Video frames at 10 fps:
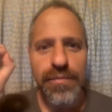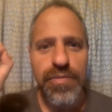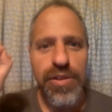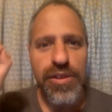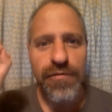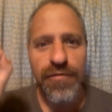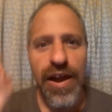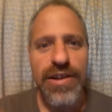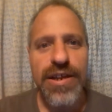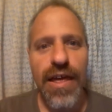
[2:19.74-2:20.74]
The fact
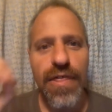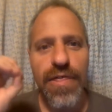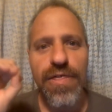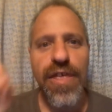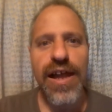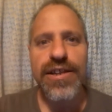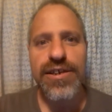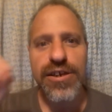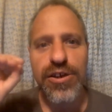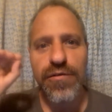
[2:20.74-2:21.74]
that
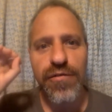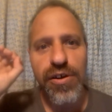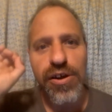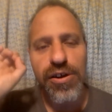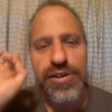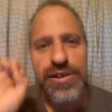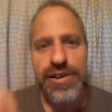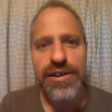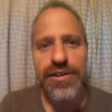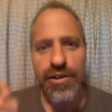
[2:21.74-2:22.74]
you've considered
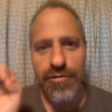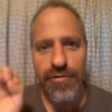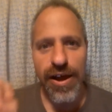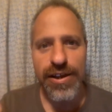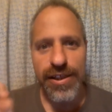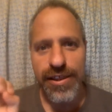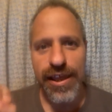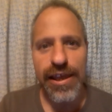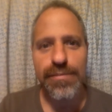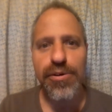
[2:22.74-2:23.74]
writing the
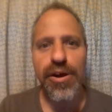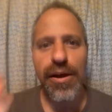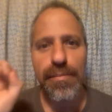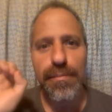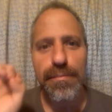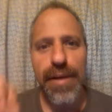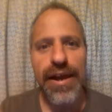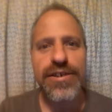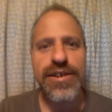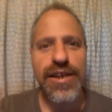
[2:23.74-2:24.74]
ebook makes it
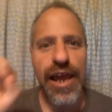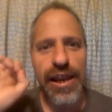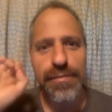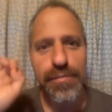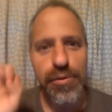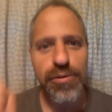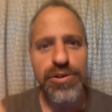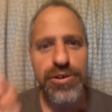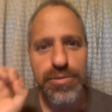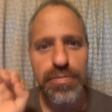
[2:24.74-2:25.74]
an important
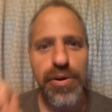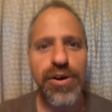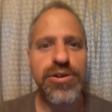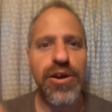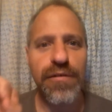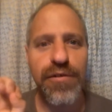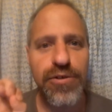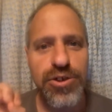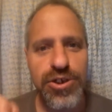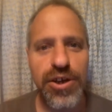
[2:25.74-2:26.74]
part of your
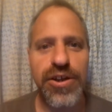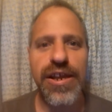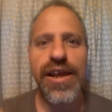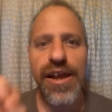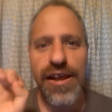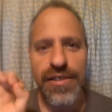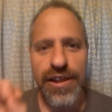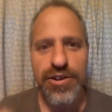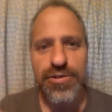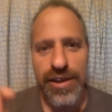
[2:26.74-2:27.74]
journey that you
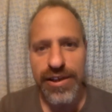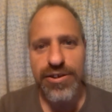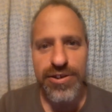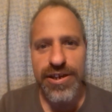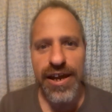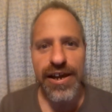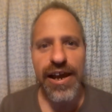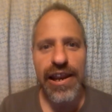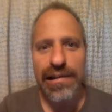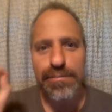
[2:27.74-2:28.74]
need to take, an
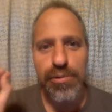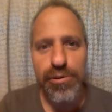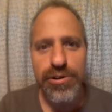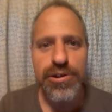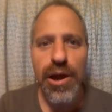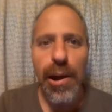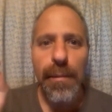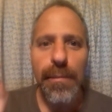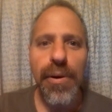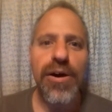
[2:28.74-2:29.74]
important
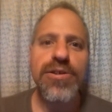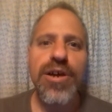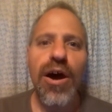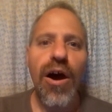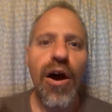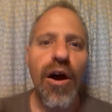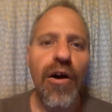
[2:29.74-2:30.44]
part of